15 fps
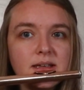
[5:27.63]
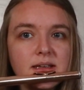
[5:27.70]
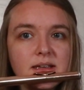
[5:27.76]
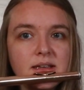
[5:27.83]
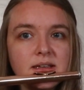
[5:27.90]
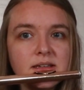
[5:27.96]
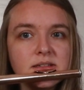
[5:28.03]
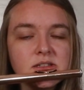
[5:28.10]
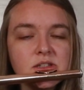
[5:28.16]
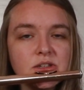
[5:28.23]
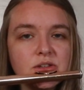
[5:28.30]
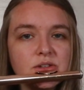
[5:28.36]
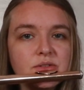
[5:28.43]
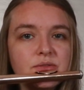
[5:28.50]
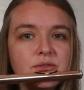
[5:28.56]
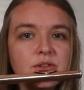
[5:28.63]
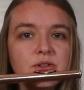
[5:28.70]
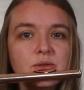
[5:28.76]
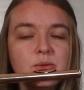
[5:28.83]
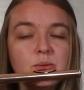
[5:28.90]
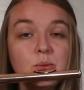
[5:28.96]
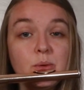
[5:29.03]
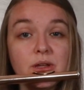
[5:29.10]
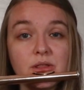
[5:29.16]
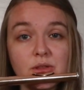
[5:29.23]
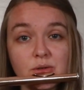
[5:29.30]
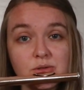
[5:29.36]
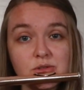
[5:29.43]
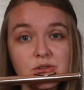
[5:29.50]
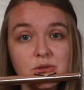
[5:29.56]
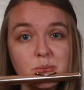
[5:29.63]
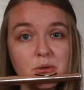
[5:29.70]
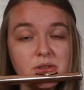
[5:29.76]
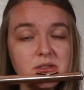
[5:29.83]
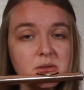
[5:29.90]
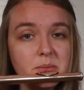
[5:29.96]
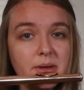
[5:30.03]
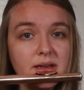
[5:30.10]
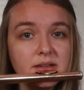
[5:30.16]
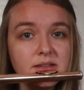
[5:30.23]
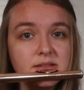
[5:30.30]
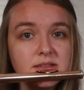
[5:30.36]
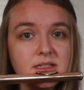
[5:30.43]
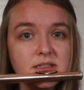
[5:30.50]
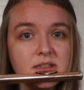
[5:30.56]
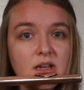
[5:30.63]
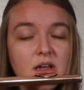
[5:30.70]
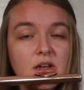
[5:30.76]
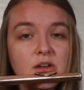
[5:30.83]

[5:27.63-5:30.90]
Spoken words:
into the flute with those 2 points of balance